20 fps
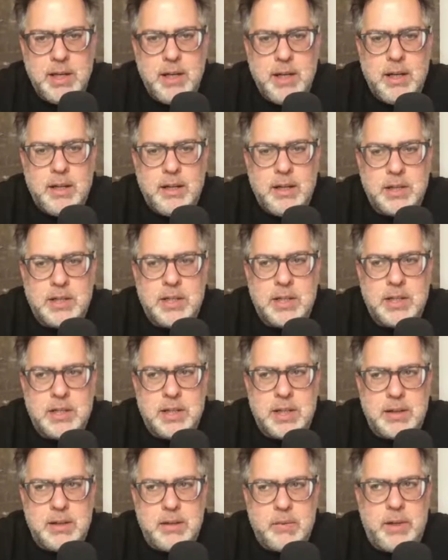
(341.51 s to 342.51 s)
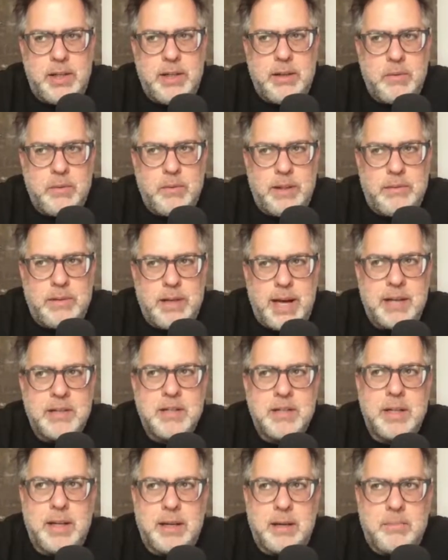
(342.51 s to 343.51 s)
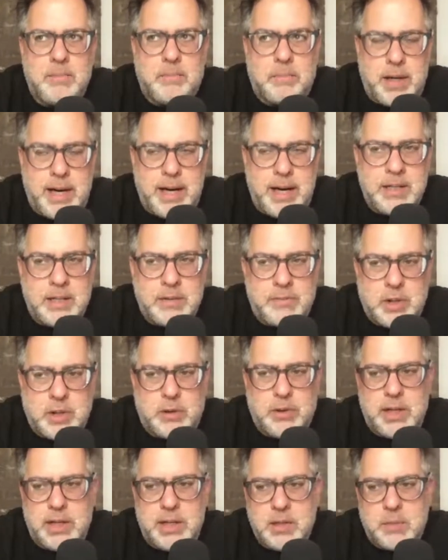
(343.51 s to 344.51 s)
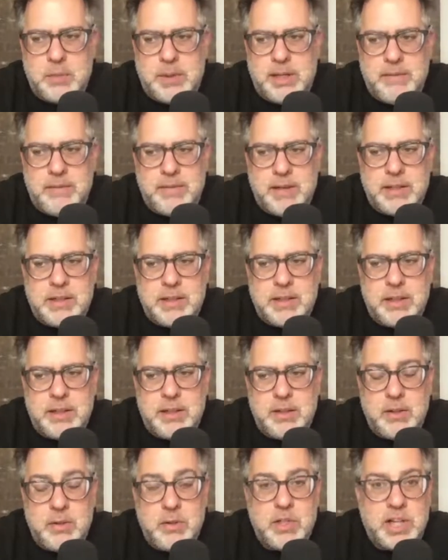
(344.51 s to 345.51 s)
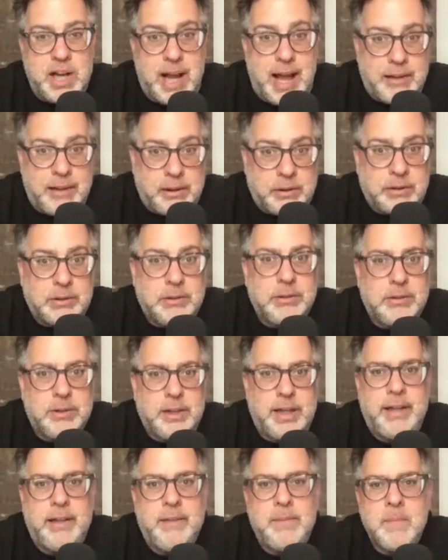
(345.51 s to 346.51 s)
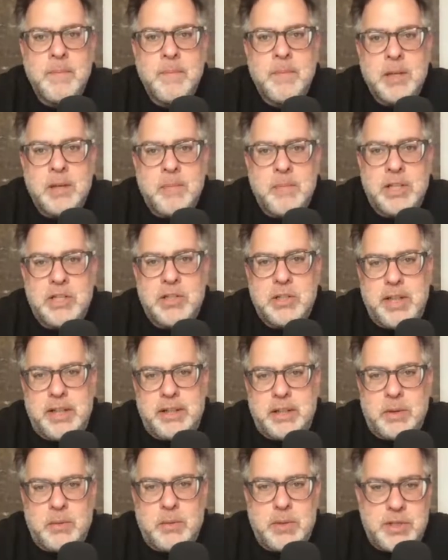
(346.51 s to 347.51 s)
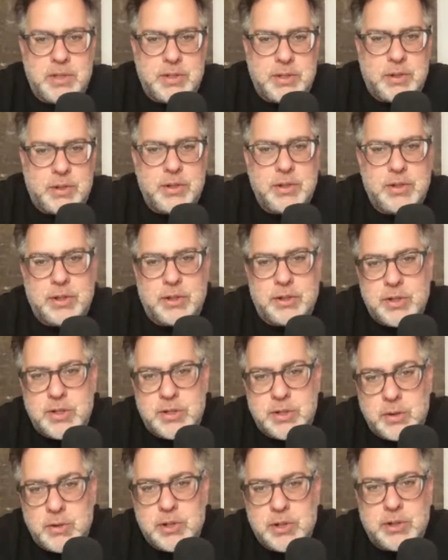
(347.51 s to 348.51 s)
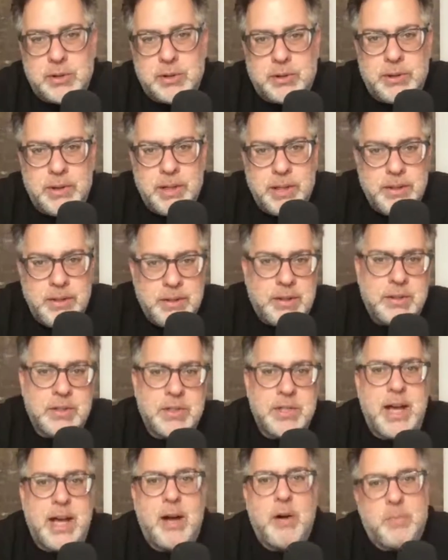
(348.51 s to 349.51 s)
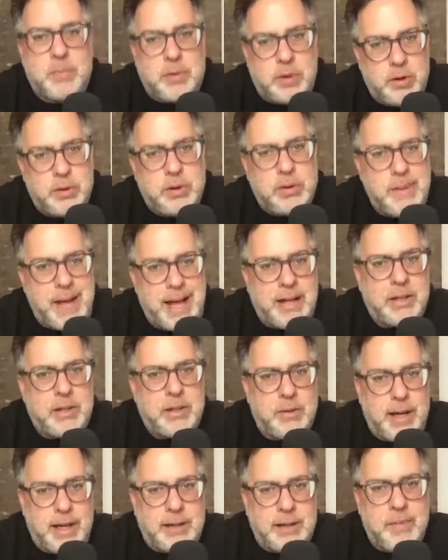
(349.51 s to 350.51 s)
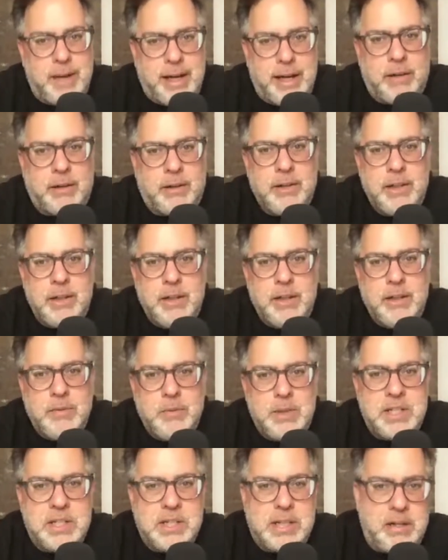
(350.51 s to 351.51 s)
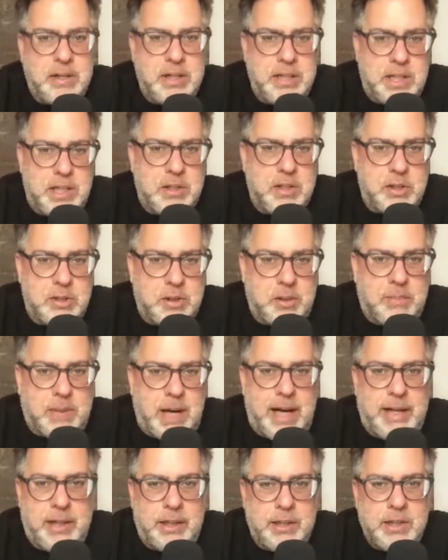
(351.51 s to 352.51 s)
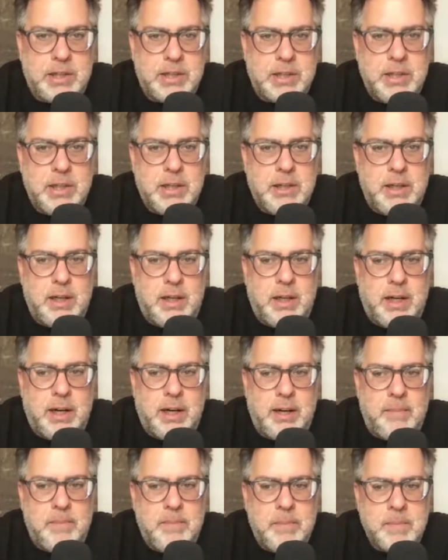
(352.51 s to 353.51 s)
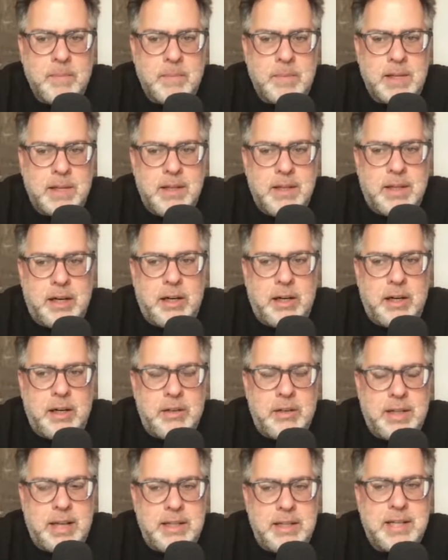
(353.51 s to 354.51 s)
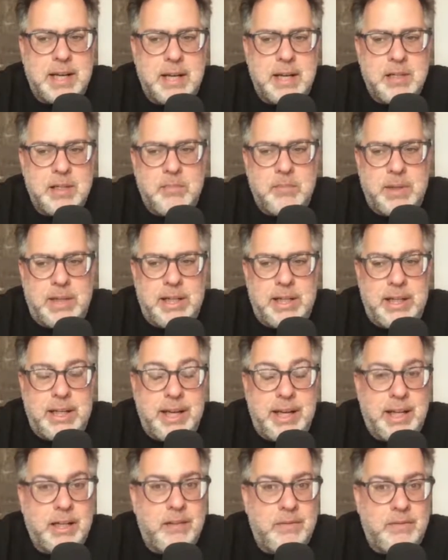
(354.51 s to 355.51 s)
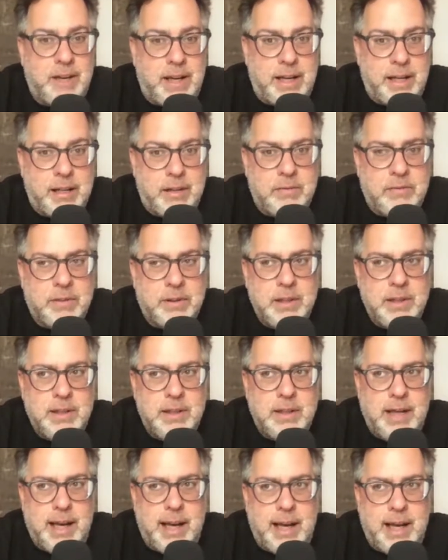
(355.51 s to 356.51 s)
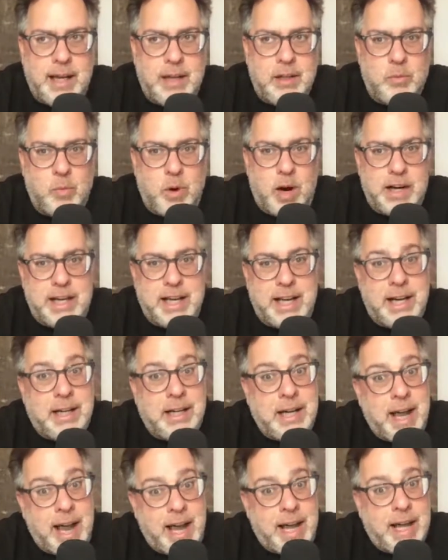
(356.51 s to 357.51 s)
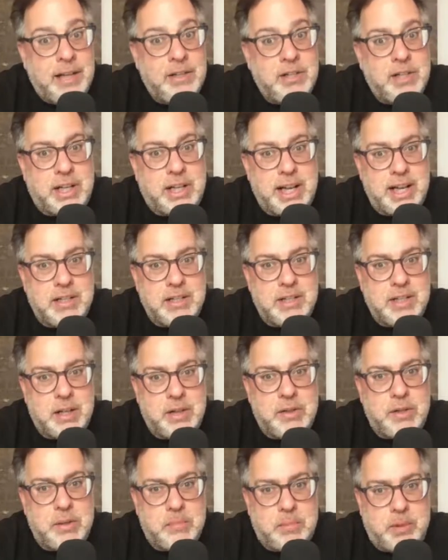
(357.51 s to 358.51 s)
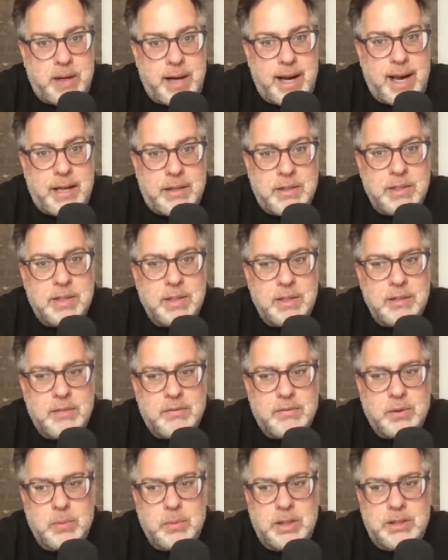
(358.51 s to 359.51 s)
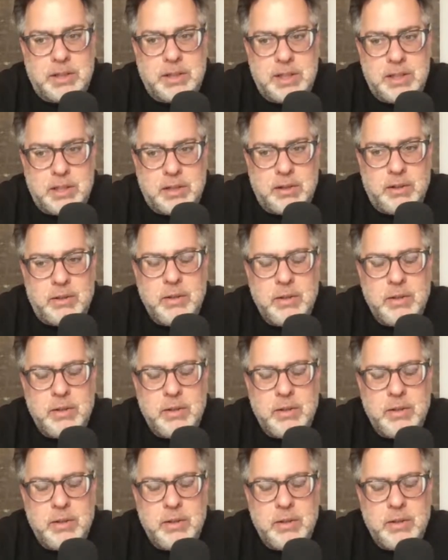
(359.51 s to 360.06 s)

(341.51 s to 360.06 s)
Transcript: This is, we as the brands have told us, we invented a new channel, right? Much like there was search or social, there's now programmatic direct mail. We sell to digital buyers. They tend to be innovative and want to get an edge against other brands for what they do.